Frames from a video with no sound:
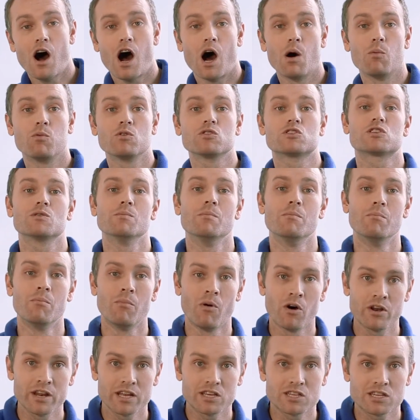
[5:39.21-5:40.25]
I want to
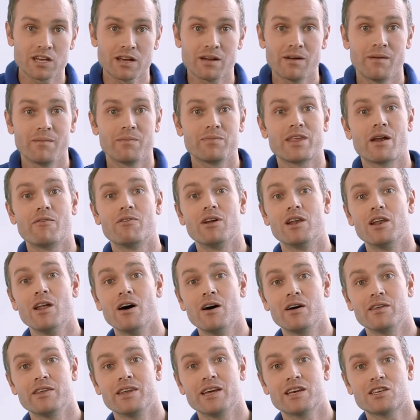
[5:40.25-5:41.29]
monitor their
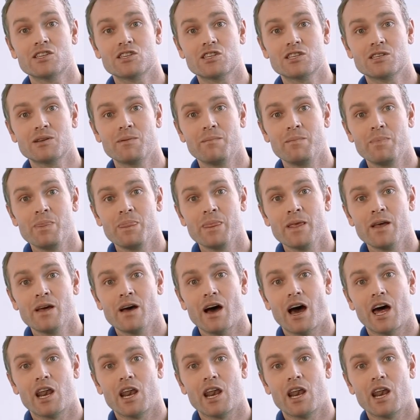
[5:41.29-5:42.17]
alertness,